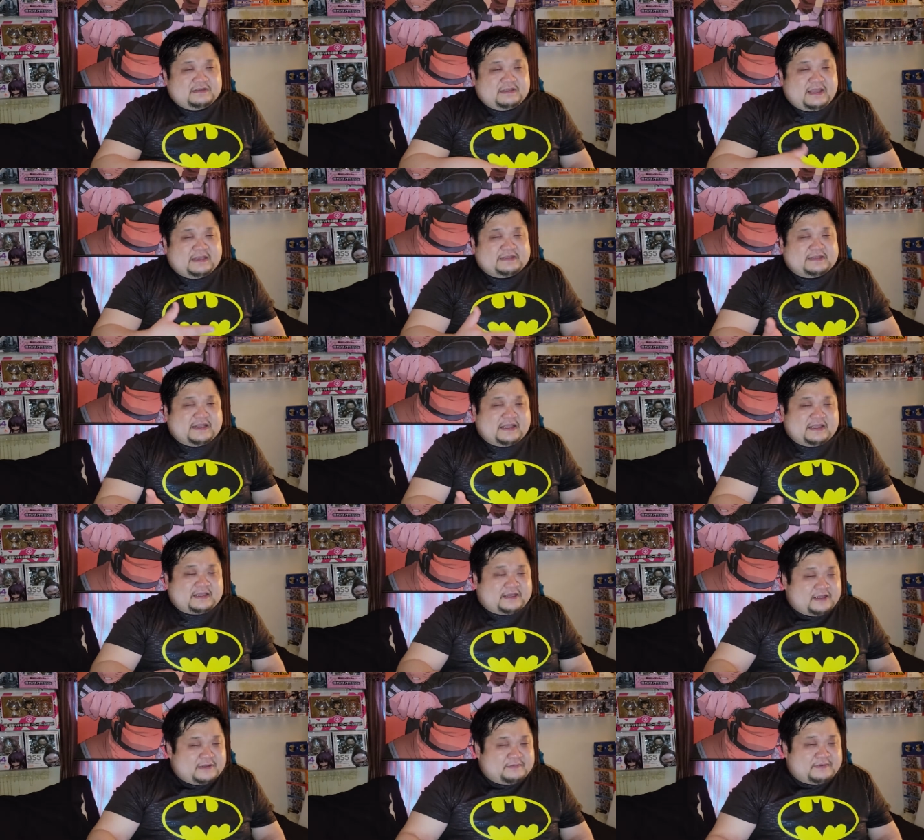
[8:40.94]
hinted that
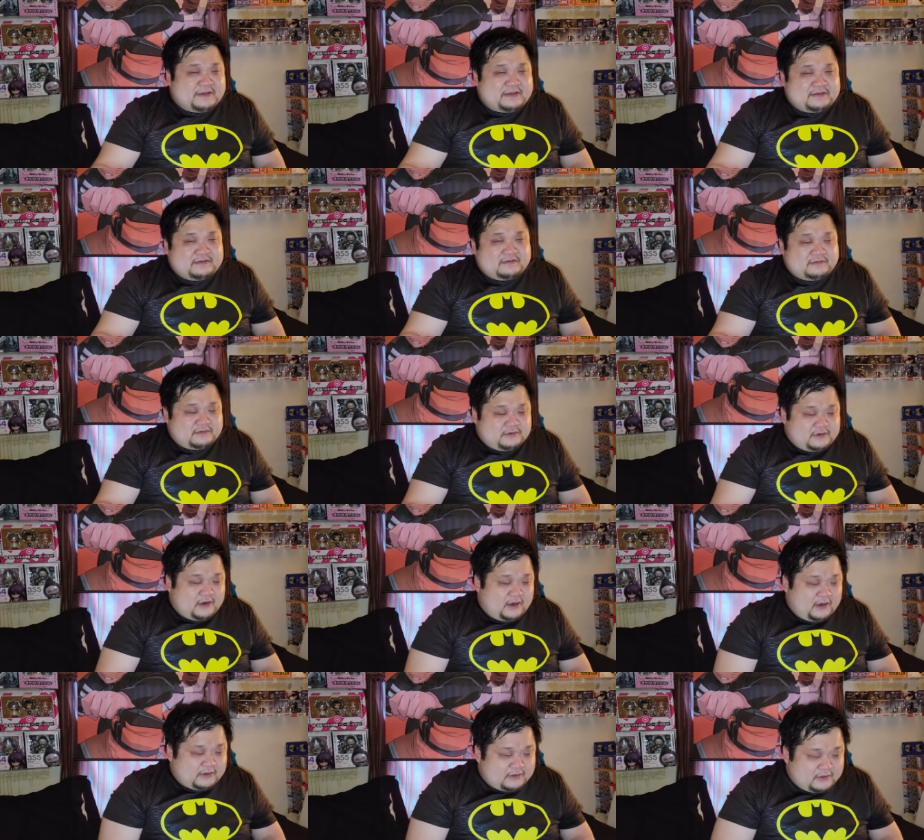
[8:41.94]
it could have been
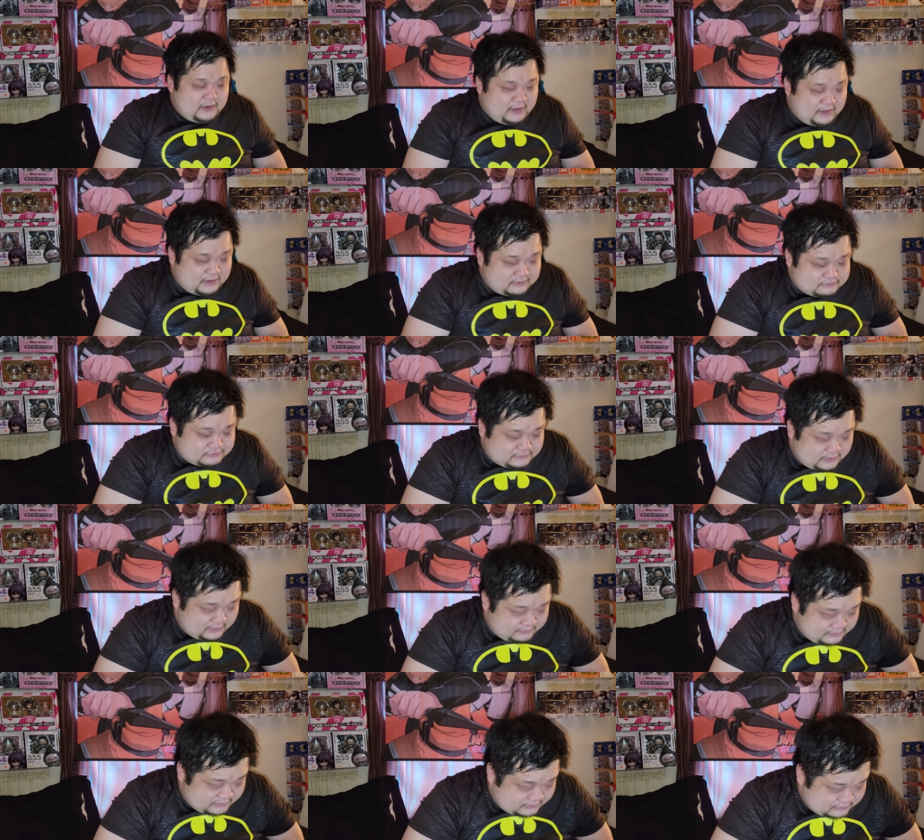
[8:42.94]

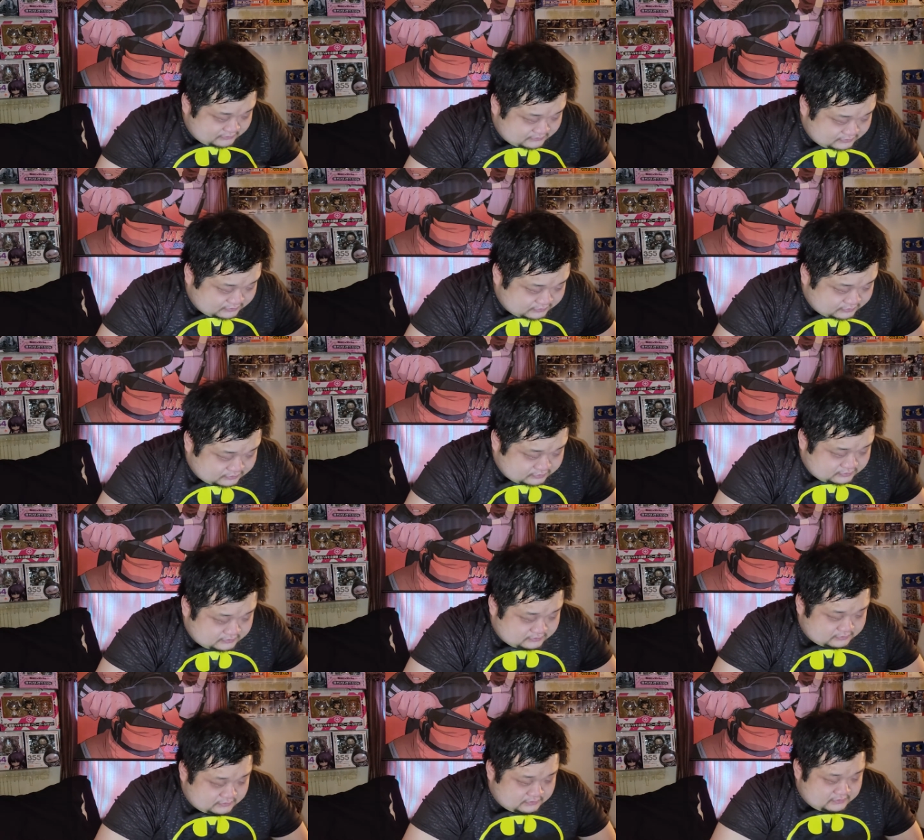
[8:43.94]
Carmine,
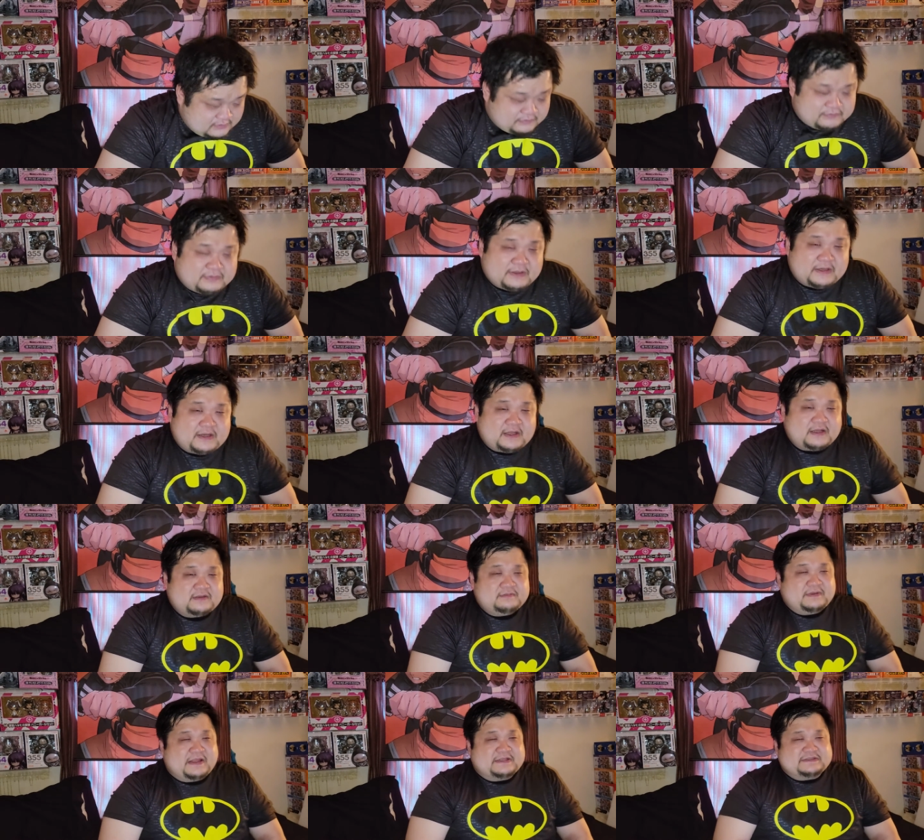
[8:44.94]
but
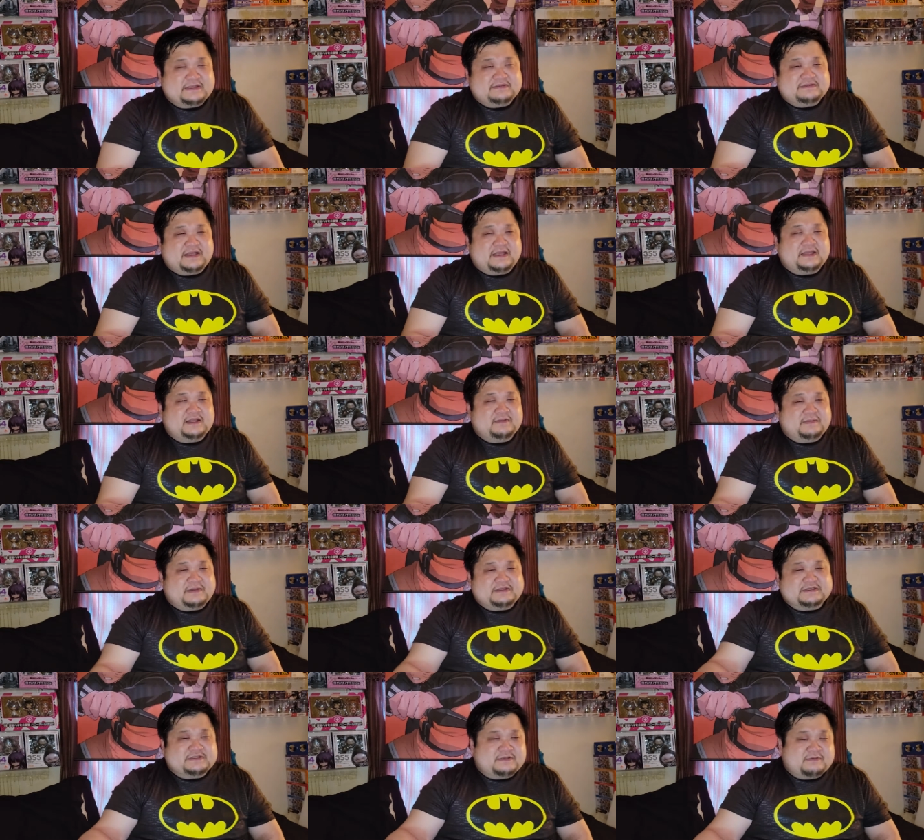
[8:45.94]
at the same time, it could have
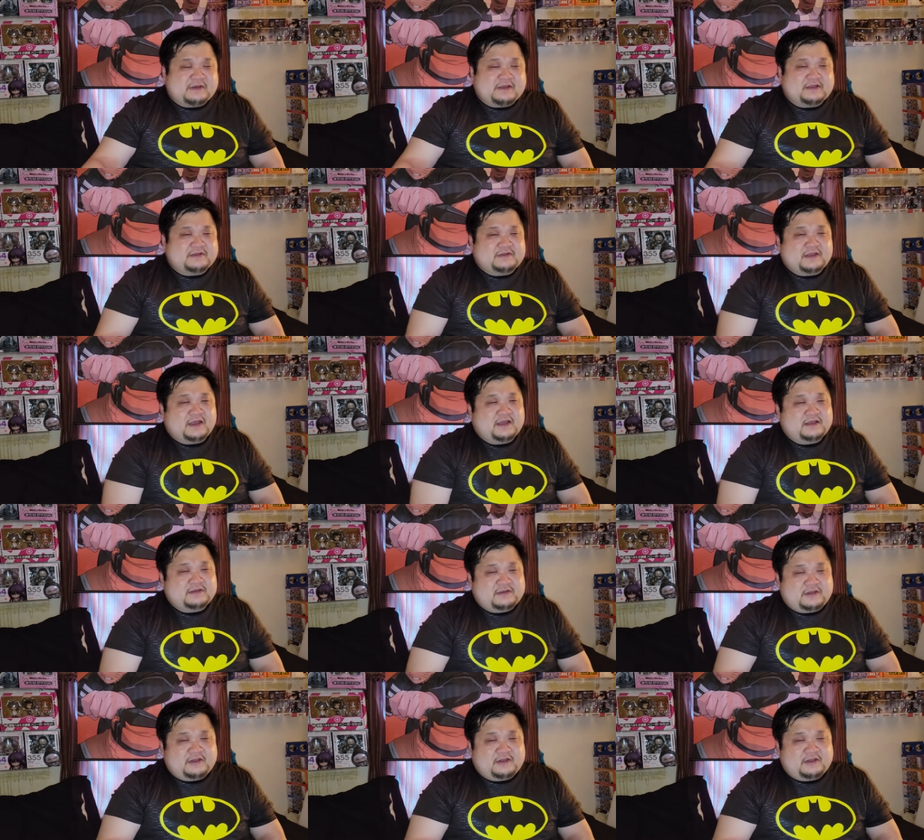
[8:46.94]
been just a regular thug.